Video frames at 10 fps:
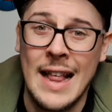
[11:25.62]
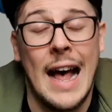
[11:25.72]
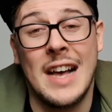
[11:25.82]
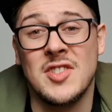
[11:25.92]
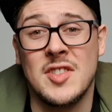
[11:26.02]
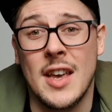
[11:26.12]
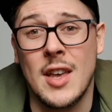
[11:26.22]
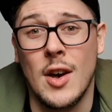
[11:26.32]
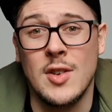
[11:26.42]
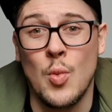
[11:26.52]
As I said,
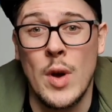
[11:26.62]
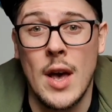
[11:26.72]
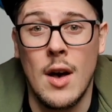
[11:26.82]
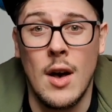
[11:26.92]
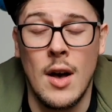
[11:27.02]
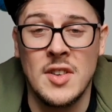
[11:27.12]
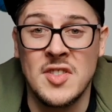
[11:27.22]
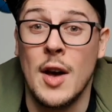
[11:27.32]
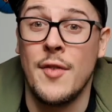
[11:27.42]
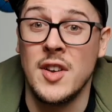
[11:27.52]
guys, we are
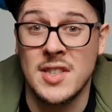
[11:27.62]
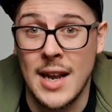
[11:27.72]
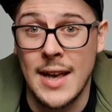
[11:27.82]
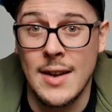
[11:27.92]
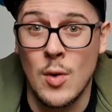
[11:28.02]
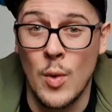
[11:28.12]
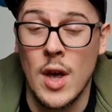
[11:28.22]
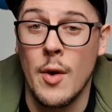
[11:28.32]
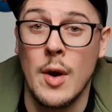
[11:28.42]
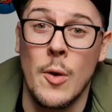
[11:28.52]
self-isolating. We
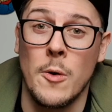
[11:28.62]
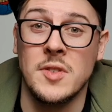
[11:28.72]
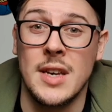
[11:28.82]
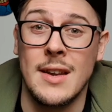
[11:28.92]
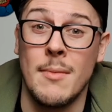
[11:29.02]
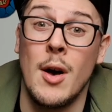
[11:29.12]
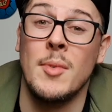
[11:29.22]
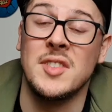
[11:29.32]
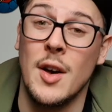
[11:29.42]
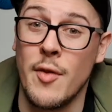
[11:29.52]
are in quarantine. I
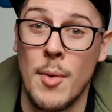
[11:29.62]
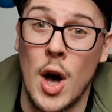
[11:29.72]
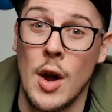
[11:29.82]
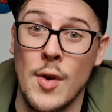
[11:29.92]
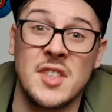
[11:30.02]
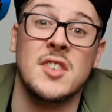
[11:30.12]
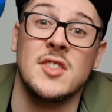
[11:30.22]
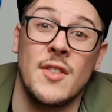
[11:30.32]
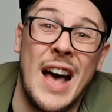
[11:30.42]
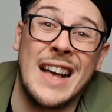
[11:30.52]
myself am high risk because
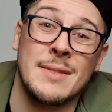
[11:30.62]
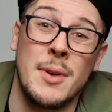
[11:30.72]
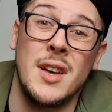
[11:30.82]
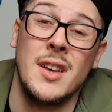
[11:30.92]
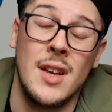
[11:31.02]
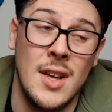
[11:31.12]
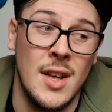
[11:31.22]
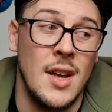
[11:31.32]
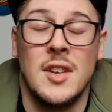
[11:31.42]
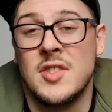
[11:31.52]
I've got asthma.
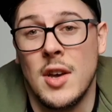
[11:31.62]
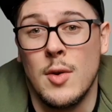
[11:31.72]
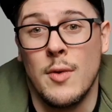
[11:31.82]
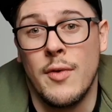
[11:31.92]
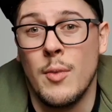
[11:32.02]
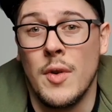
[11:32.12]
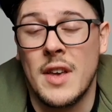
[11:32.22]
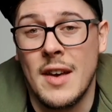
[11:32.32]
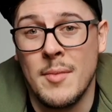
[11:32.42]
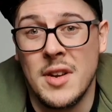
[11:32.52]
So from what the
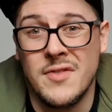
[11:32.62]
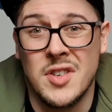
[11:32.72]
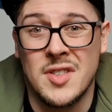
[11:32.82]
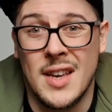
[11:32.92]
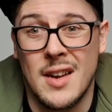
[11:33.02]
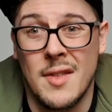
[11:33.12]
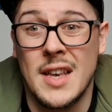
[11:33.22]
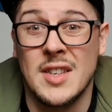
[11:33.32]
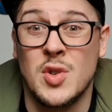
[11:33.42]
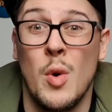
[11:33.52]
government have just said, I think
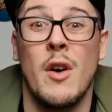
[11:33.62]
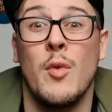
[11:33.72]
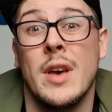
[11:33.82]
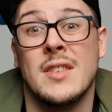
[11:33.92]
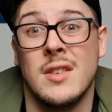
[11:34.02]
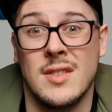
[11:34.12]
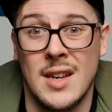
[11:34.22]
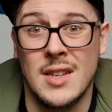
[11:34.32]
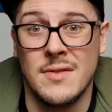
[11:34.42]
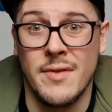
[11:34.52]
it's 12 weeks
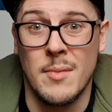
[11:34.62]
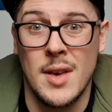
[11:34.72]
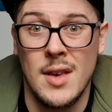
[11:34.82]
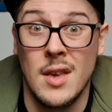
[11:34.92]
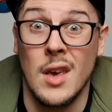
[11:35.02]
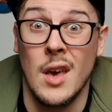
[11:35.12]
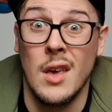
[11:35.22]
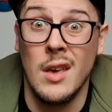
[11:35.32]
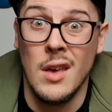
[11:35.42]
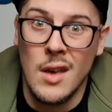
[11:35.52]
isolation for me. Yay.
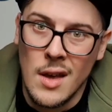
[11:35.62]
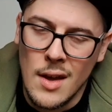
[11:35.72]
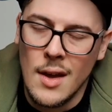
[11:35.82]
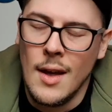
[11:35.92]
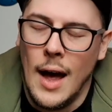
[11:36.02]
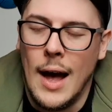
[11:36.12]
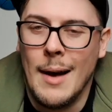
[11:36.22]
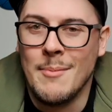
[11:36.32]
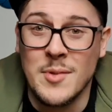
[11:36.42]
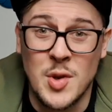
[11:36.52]

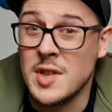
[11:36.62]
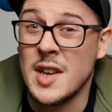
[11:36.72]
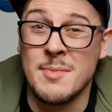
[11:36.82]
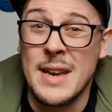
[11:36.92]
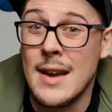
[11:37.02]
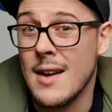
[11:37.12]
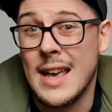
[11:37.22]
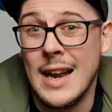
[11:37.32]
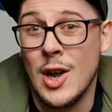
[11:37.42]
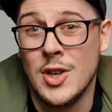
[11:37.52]
So it does mean I
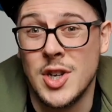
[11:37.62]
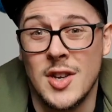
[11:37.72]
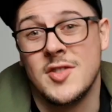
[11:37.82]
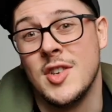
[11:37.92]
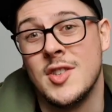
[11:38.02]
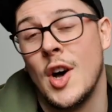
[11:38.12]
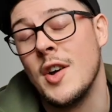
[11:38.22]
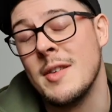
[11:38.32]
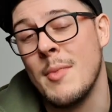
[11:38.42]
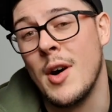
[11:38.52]
get a lot of chance to
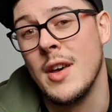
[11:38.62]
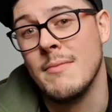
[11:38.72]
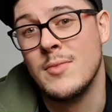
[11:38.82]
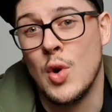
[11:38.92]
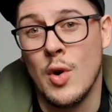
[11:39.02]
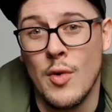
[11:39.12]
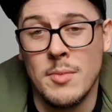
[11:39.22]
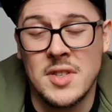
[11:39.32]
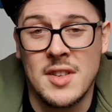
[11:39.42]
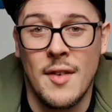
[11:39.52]
tidy my toy room
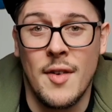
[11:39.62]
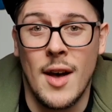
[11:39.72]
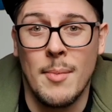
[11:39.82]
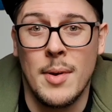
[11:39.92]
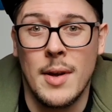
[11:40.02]
and stuff up,